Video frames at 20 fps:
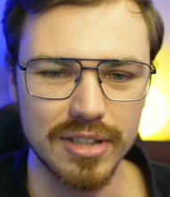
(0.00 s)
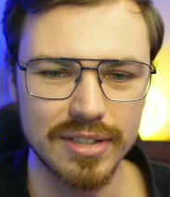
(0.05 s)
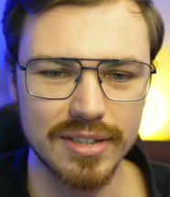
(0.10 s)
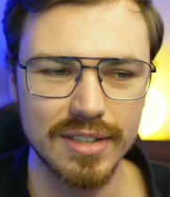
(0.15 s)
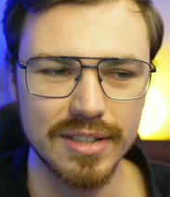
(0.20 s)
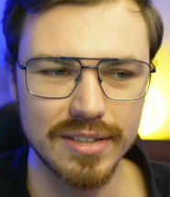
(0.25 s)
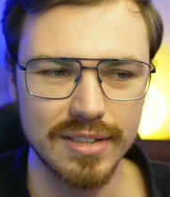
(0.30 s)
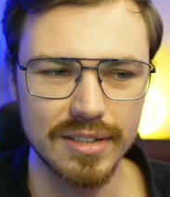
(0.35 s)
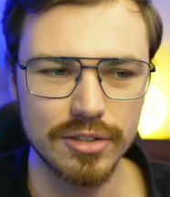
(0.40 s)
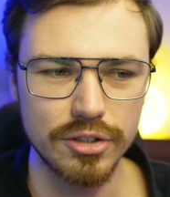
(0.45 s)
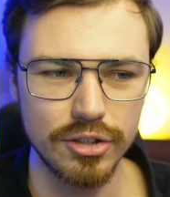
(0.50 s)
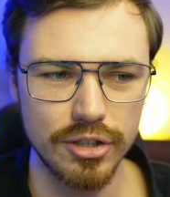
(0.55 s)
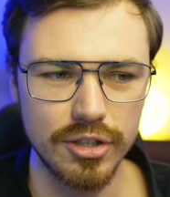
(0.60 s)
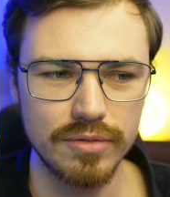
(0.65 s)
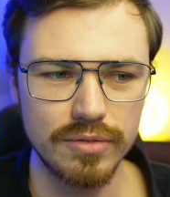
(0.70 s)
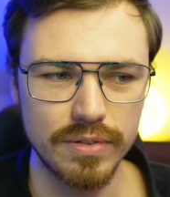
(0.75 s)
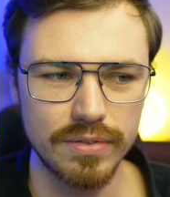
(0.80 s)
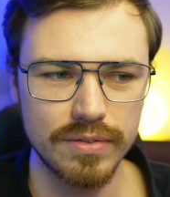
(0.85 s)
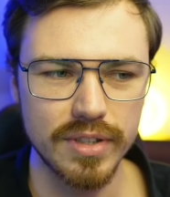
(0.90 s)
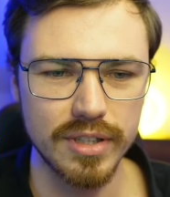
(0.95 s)
Is is it good
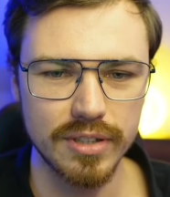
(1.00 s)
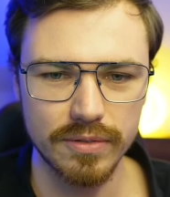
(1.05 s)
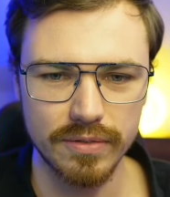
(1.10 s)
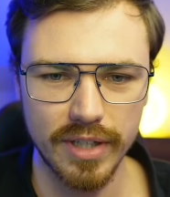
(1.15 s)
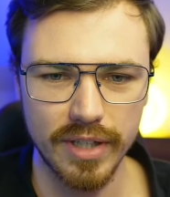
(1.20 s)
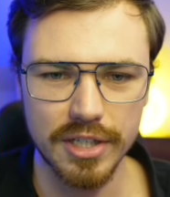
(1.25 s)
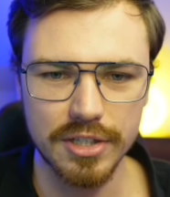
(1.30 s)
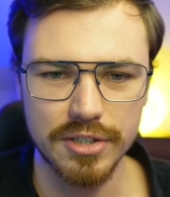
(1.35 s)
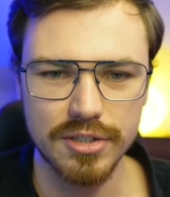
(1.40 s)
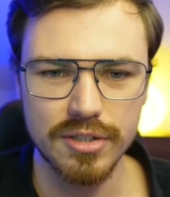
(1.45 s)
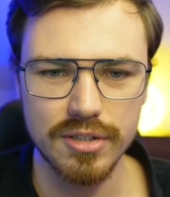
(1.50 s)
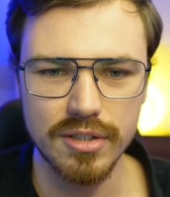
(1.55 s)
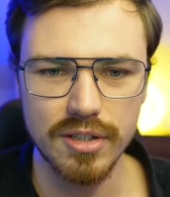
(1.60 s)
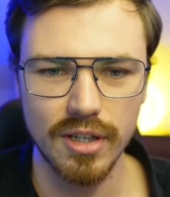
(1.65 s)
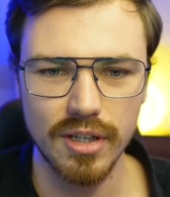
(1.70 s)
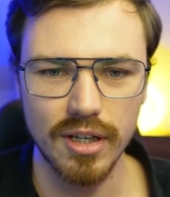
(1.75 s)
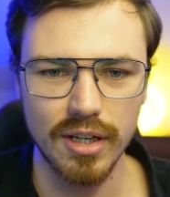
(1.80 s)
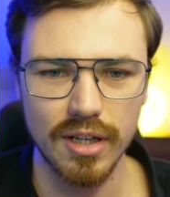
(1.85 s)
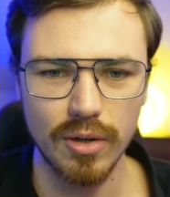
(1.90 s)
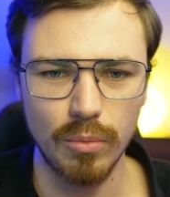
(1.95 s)
with the innovation?
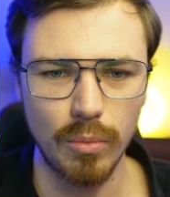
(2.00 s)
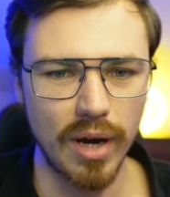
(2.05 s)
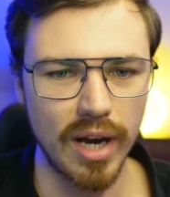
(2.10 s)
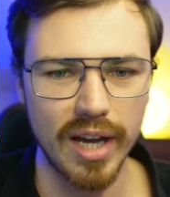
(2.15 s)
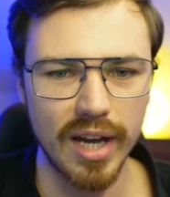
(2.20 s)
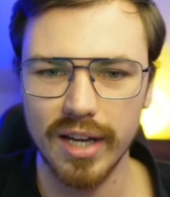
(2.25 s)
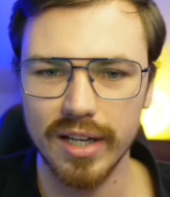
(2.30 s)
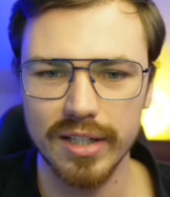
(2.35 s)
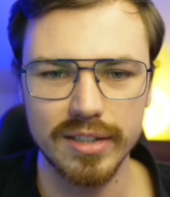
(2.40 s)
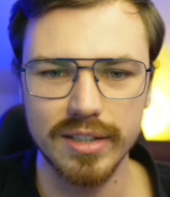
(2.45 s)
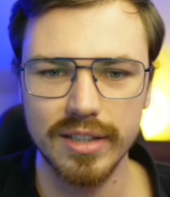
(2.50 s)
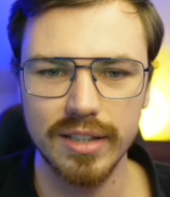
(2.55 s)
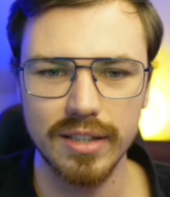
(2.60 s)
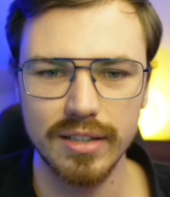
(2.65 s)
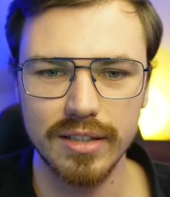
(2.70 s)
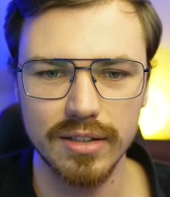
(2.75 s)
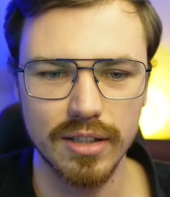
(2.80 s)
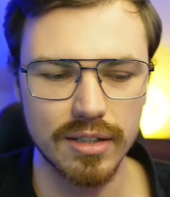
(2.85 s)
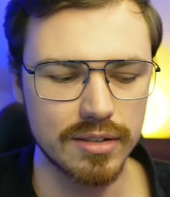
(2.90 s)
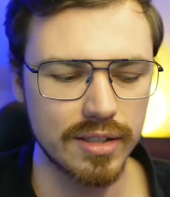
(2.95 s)
Uh, why are
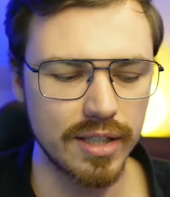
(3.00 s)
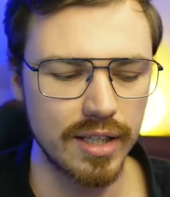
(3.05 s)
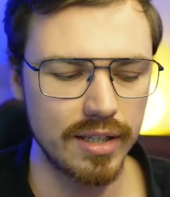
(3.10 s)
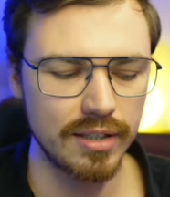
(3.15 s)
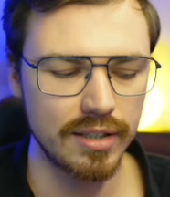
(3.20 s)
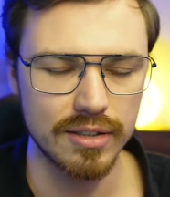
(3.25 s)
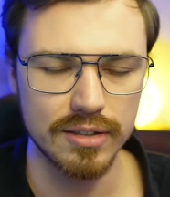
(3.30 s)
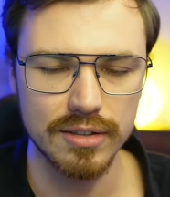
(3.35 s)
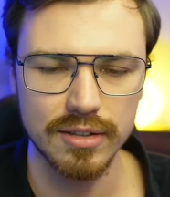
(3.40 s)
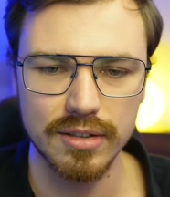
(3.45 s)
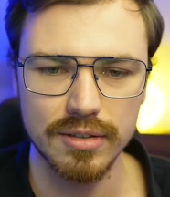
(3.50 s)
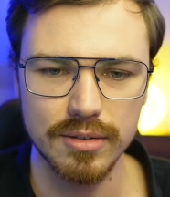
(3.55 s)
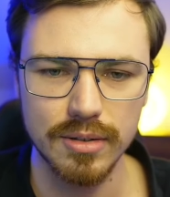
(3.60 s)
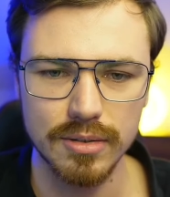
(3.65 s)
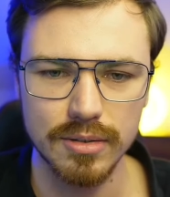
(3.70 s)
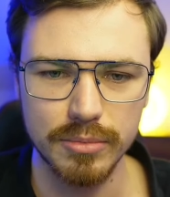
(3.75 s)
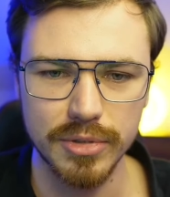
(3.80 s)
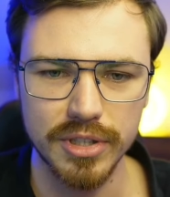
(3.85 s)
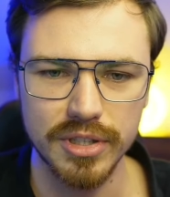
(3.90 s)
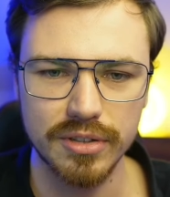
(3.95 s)
they not getting on, on,
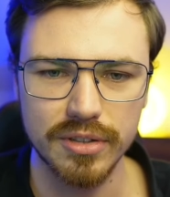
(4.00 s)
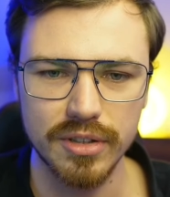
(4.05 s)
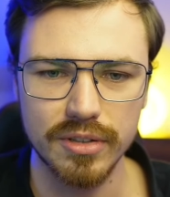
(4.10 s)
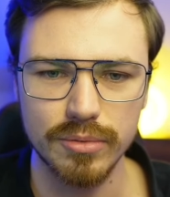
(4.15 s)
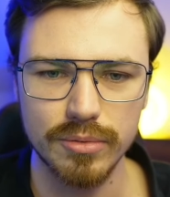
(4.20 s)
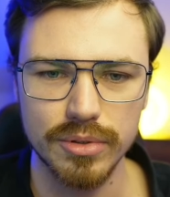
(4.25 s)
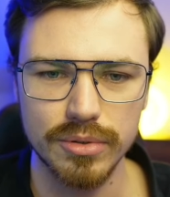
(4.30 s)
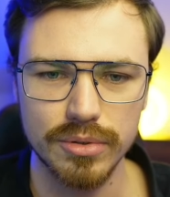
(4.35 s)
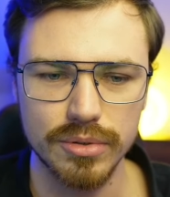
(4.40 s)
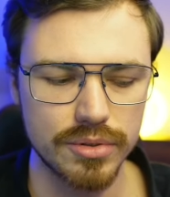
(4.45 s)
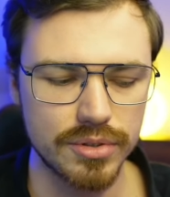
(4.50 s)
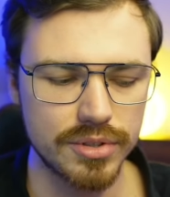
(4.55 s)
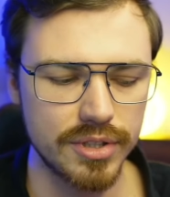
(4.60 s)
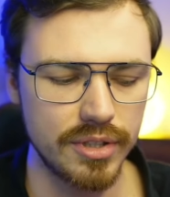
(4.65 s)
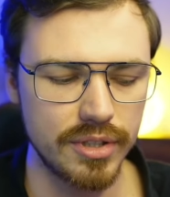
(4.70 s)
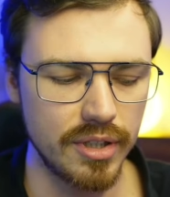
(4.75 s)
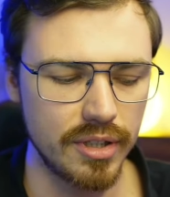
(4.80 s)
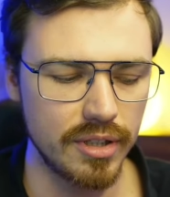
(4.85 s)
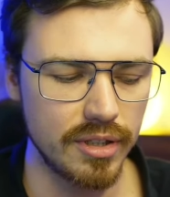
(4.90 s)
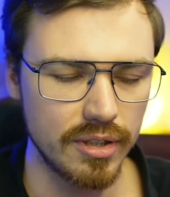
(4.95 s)
on Bitcoin? What do you see
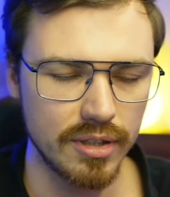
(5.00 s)
there?